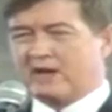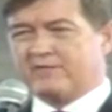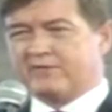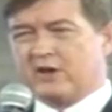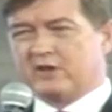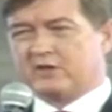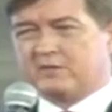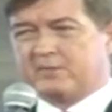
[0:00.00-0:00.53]
We
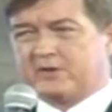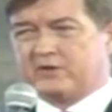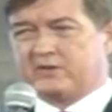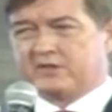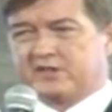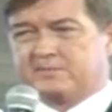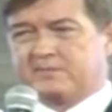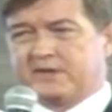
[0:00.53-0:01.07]
have the
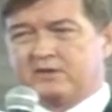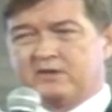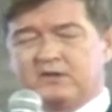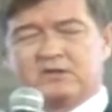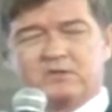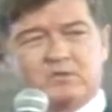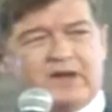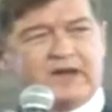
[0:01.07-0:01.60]
entrepreneurial
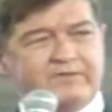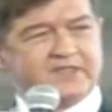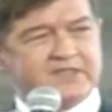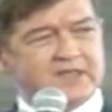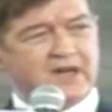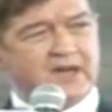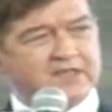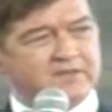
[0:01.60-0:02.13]
spirit, we have the
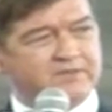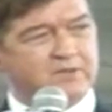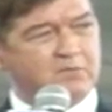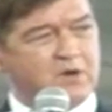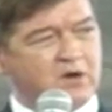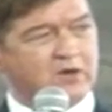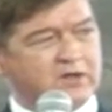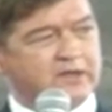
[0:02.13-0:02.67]
size of the
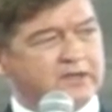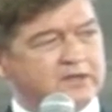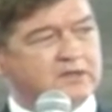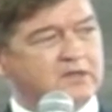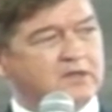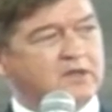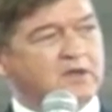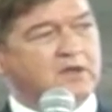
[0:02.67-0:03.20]

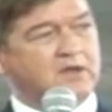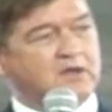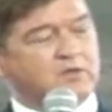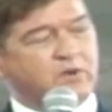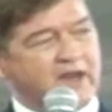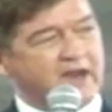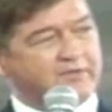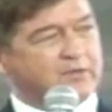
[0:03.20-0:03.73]
market,
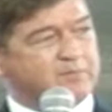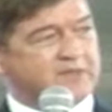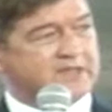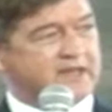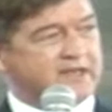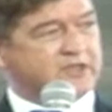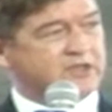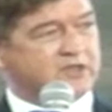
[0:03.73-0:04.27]
we have the
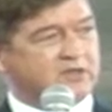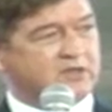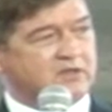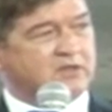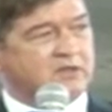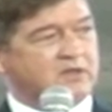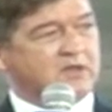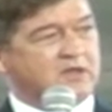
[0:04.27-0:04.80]

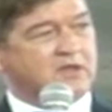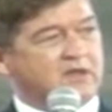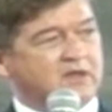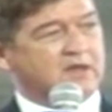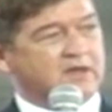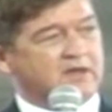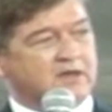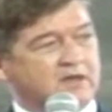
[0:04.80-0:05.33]
potential,
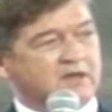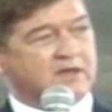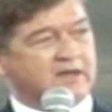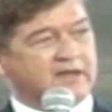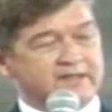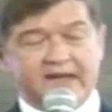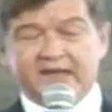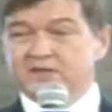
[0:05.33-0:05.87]

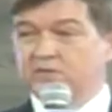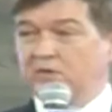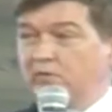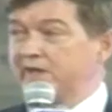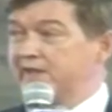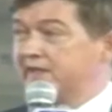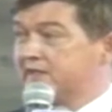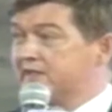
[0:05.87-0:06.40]
and that's what
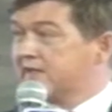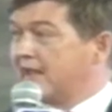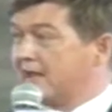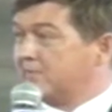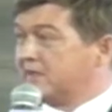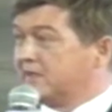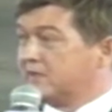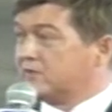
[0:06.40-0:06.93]
we need to
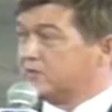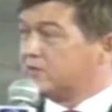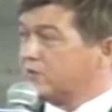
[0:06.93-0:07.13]
tap into.